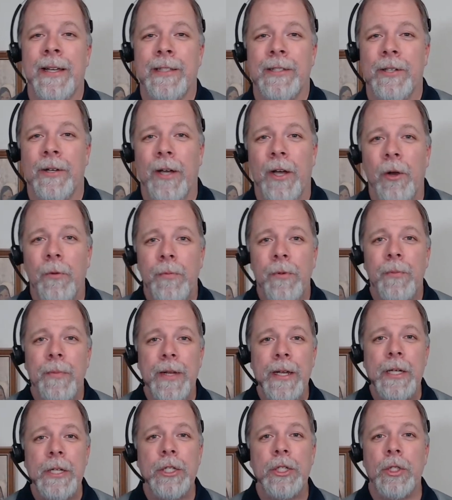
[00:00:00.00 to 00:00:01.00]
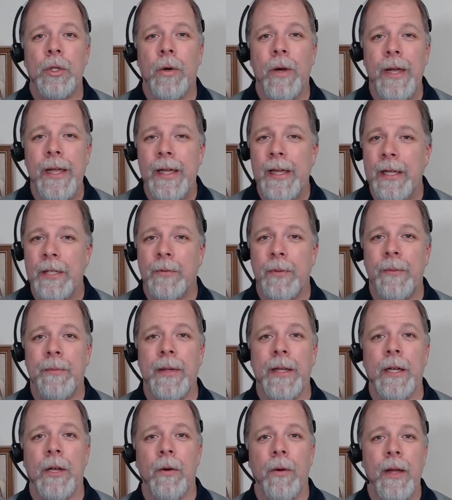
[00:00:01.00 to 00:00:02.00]
So I hope you've been enjoying as we've
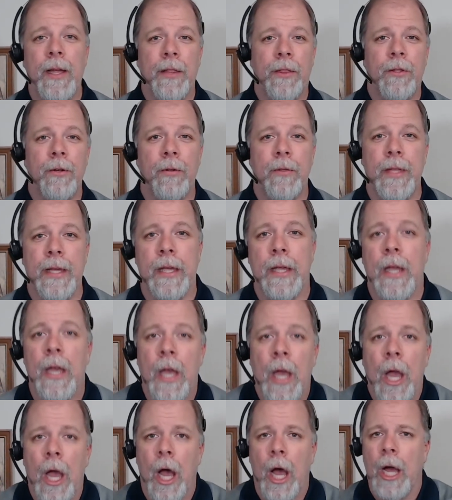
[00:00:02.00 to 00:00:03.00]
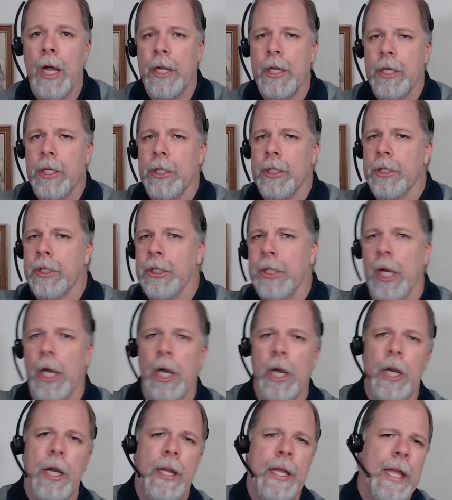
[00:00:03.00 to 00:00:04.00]
been going through the
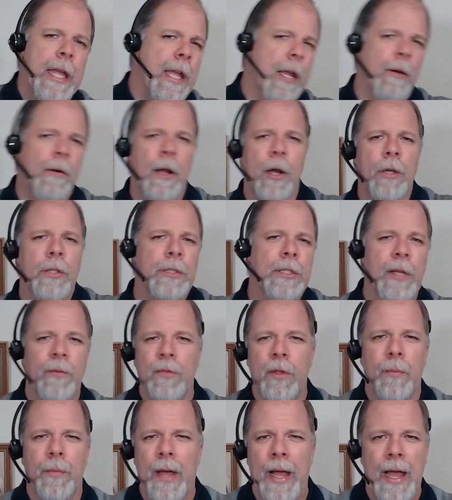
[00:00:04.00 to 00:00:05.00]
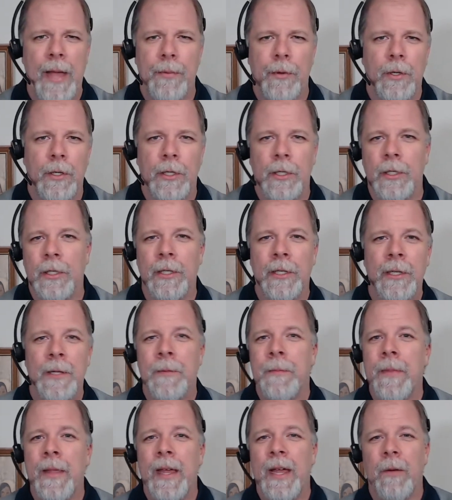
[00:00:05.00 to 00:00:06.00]
unsung heroes of the Bible.
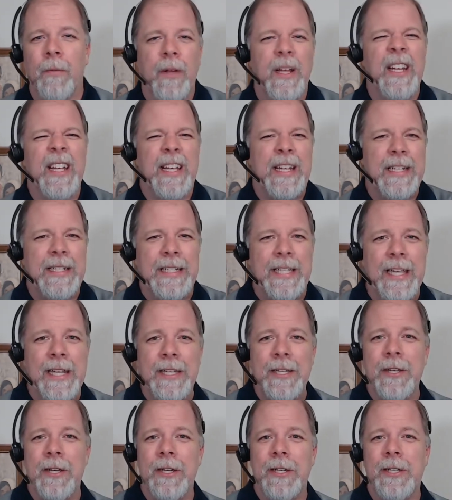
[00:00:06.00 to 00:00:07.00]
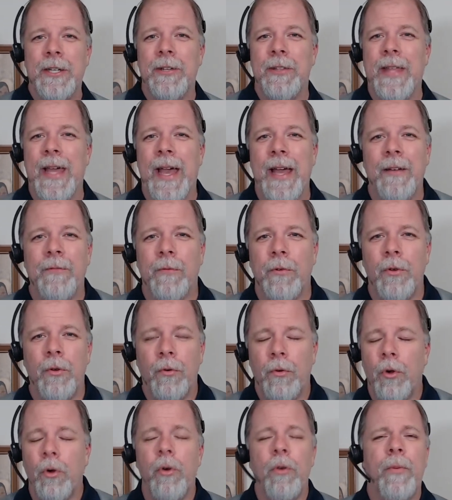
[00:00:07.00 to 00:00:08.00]
And we're going to continue to do that.
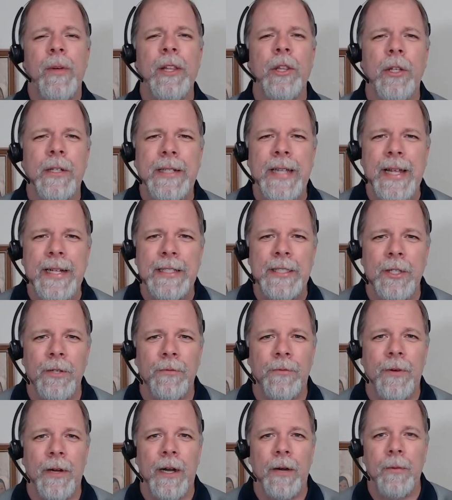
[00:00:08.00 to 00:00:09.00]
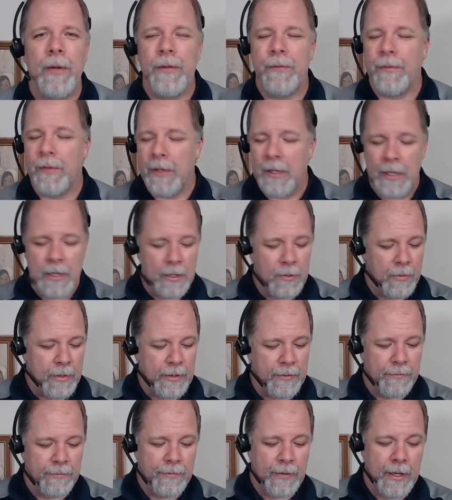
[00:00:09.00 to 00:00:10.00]
Who have we looked at so far?
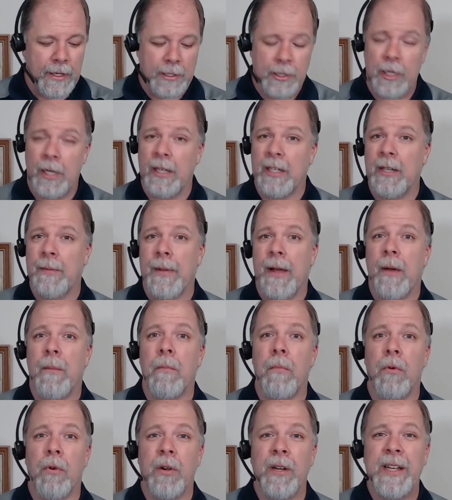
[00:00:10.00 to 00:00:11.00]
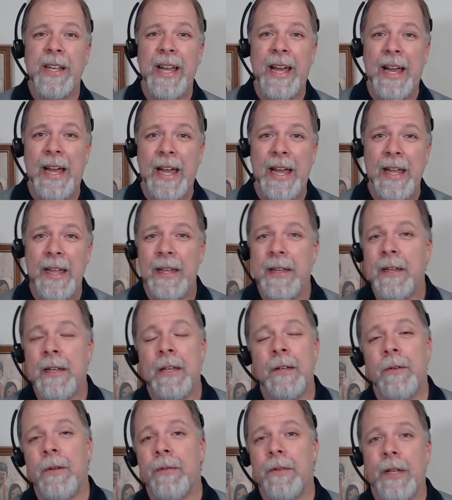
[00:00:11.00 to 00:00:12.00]
We've talked about Mordecai.
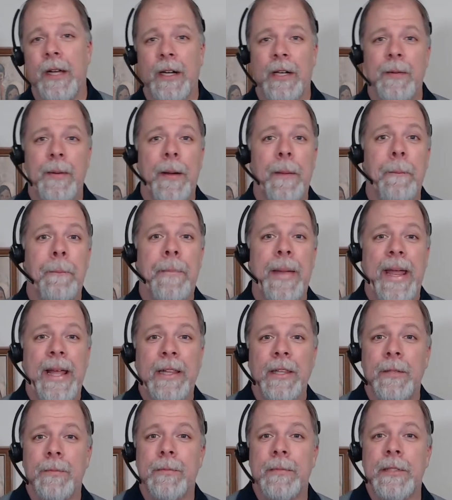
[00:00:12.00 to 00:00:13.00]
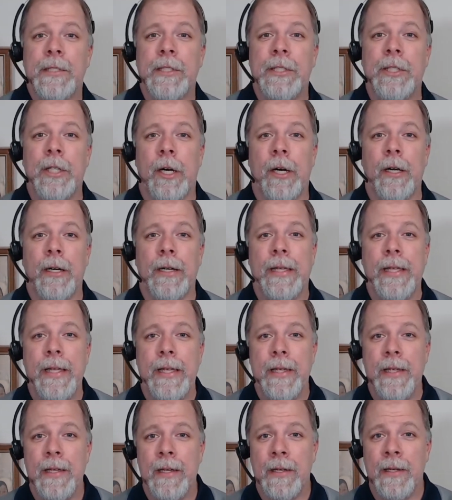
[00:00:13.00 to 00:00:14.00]
We've talked about Balaam's
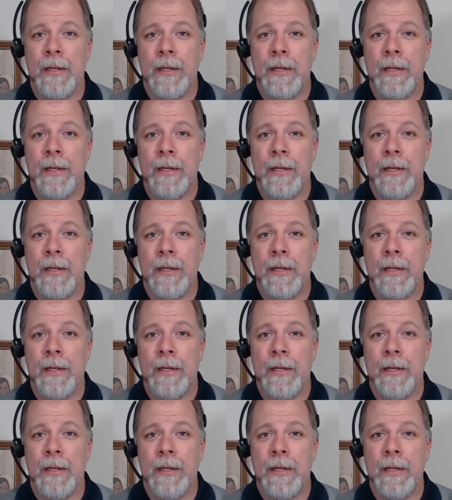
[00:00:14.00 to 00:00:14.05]
donkey.